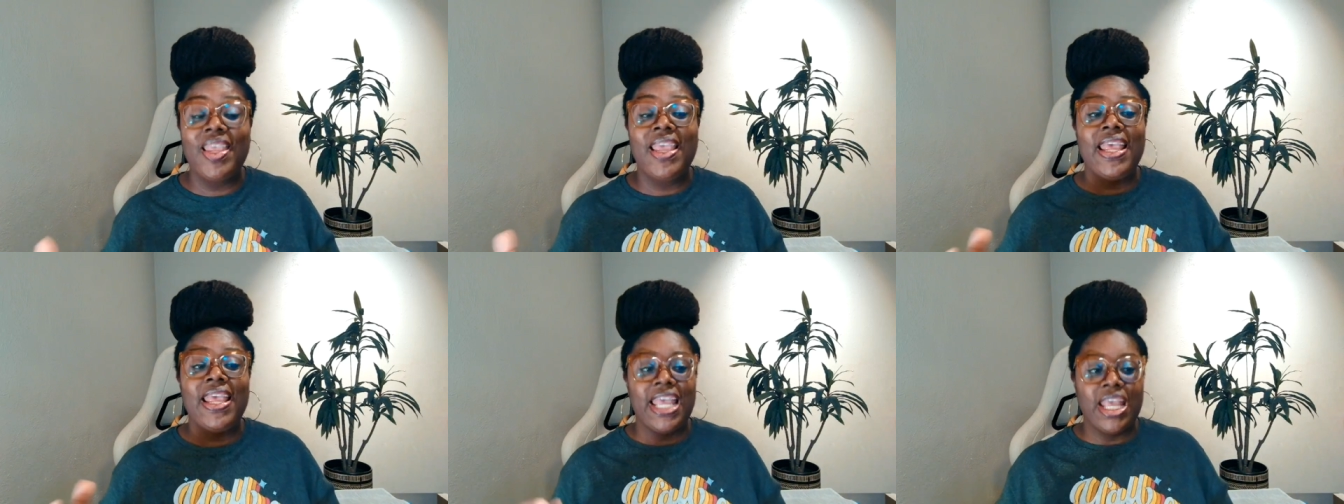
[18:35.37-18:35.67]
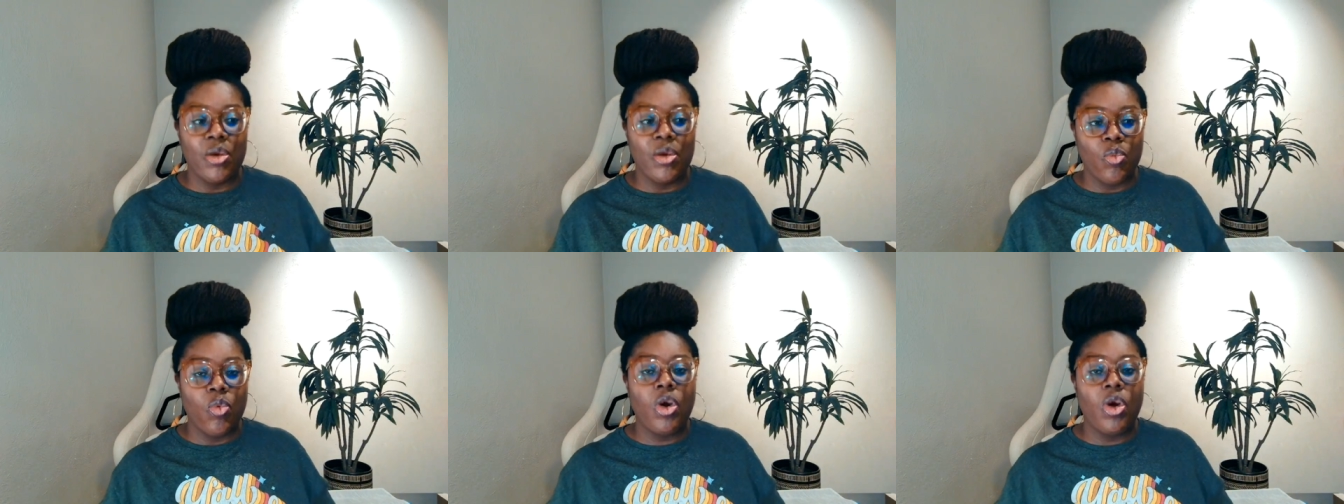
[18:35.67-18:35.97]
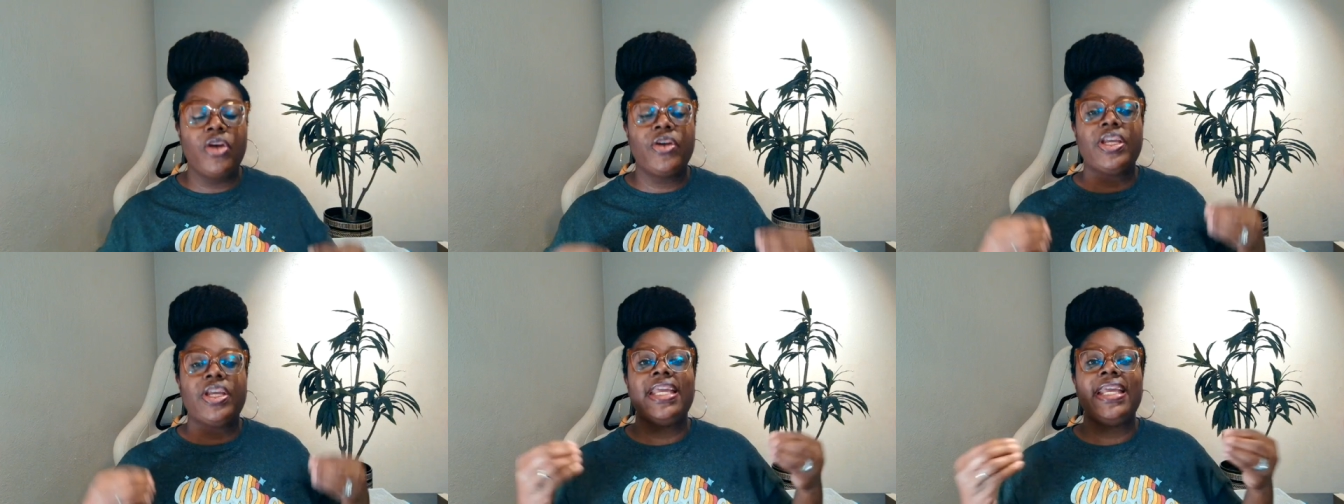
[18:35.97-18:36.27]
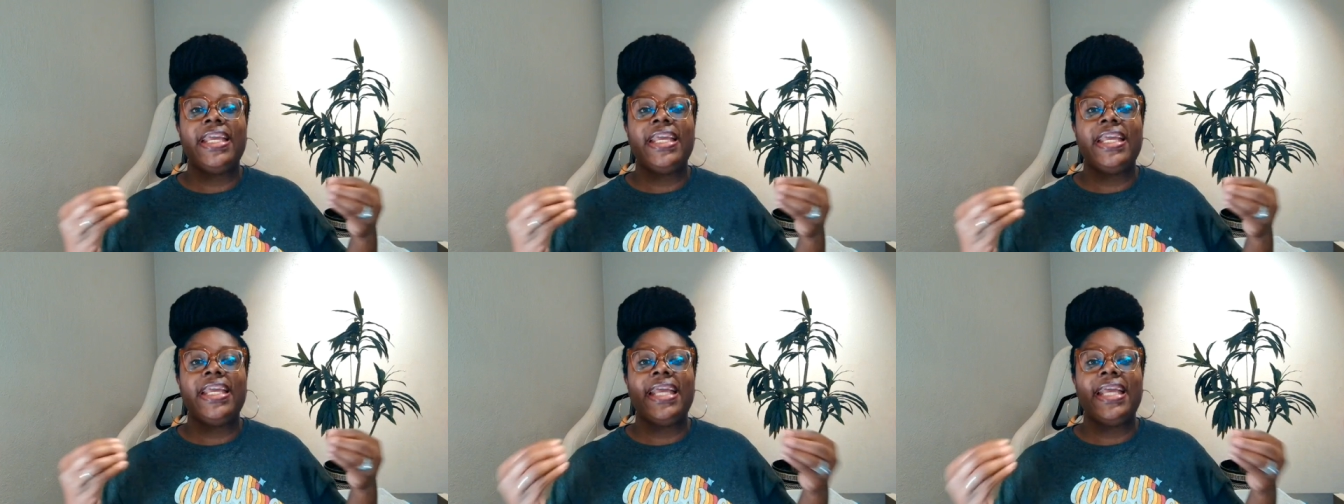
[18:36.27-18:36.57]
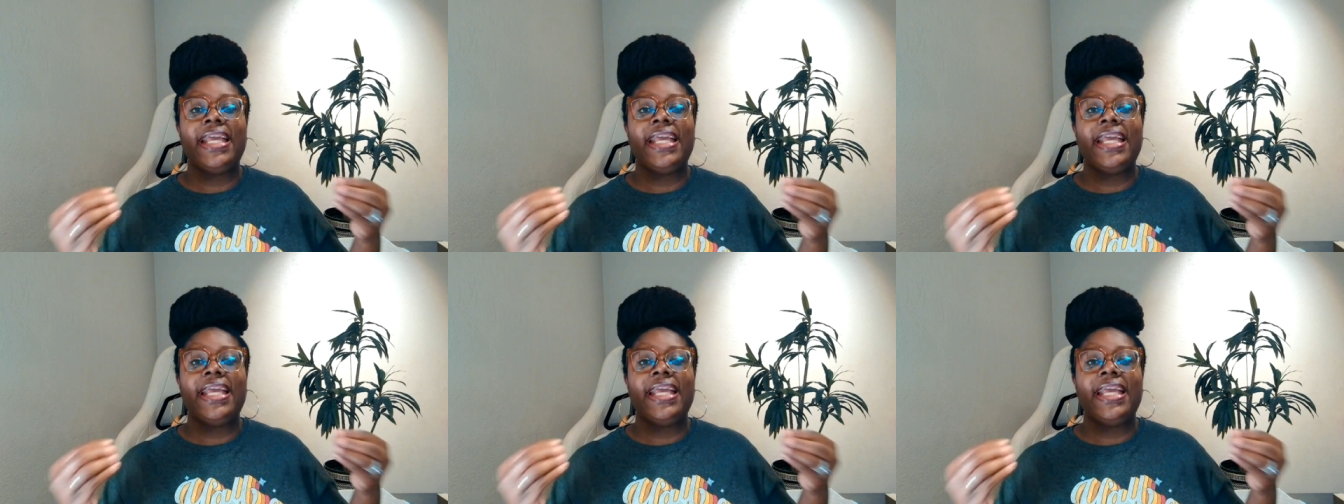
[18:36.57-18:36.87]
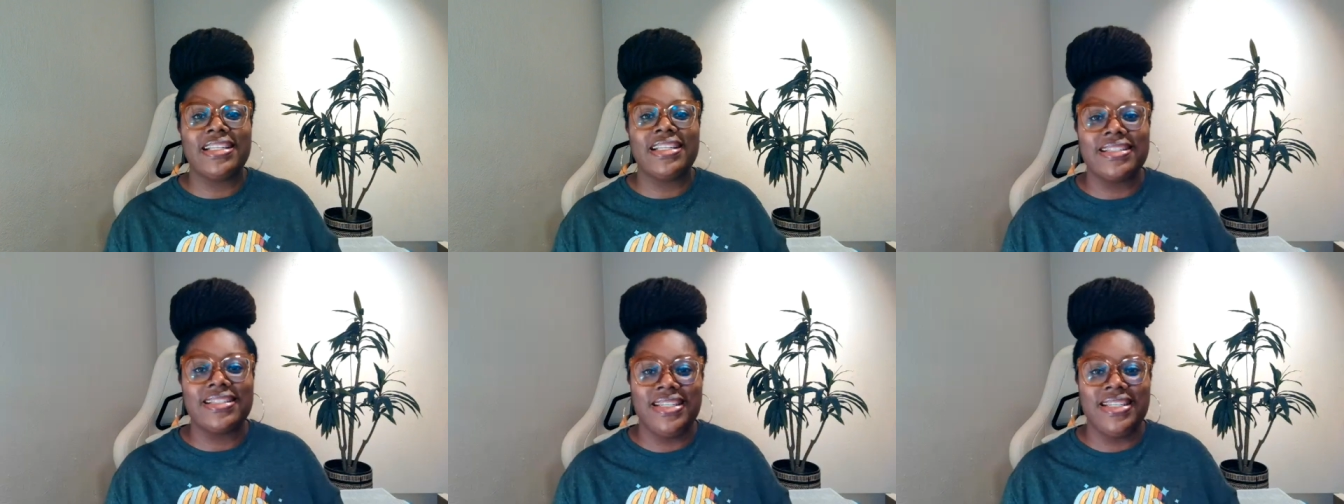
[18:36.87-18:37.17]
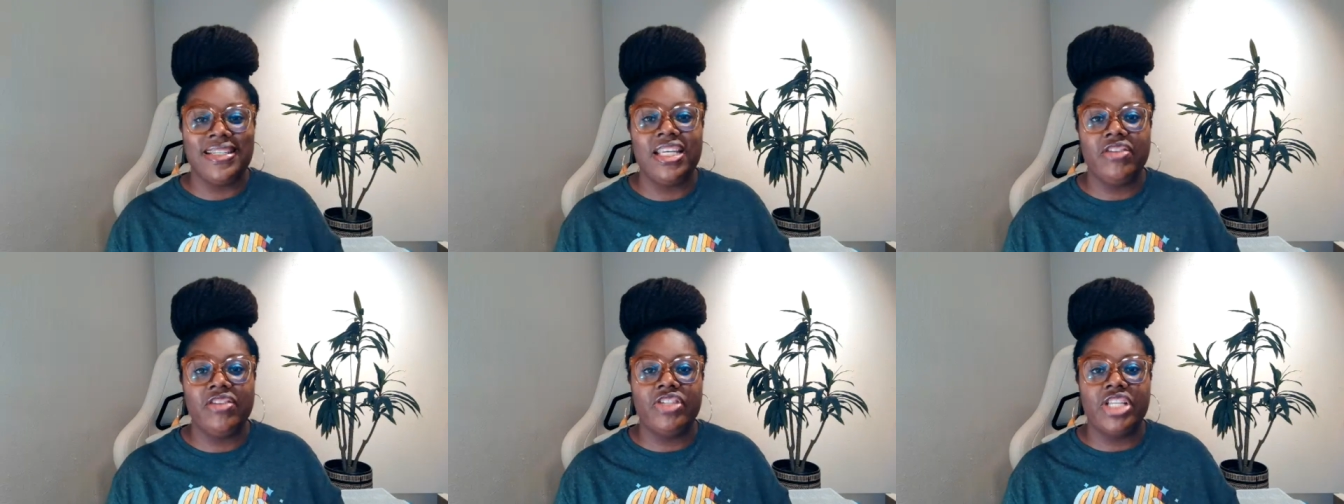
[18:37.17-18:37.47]
and working out this
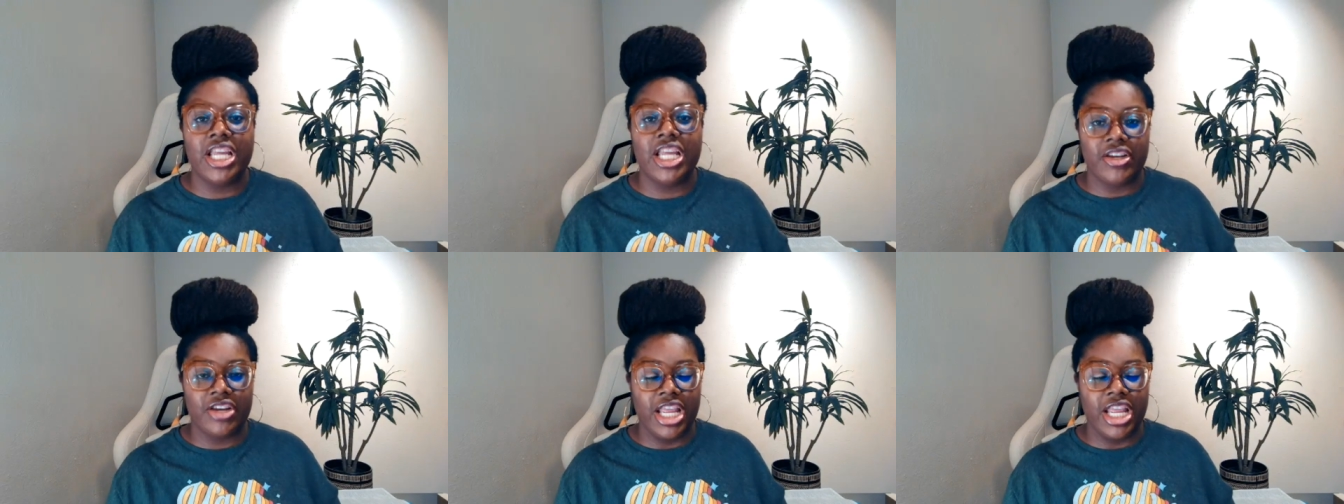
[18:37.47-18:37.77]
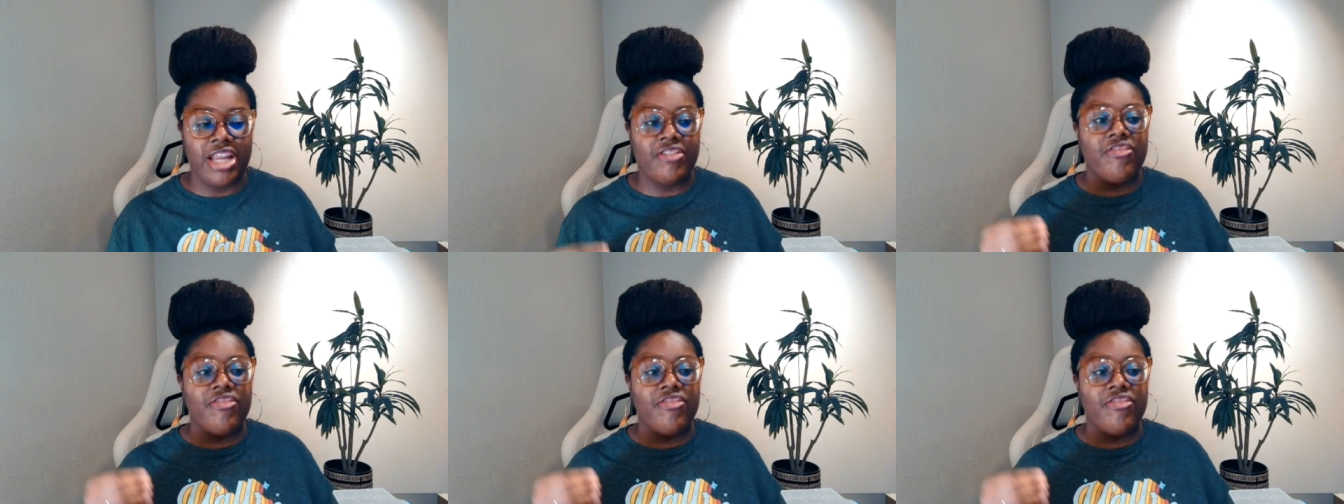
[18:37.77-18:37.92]
gift and,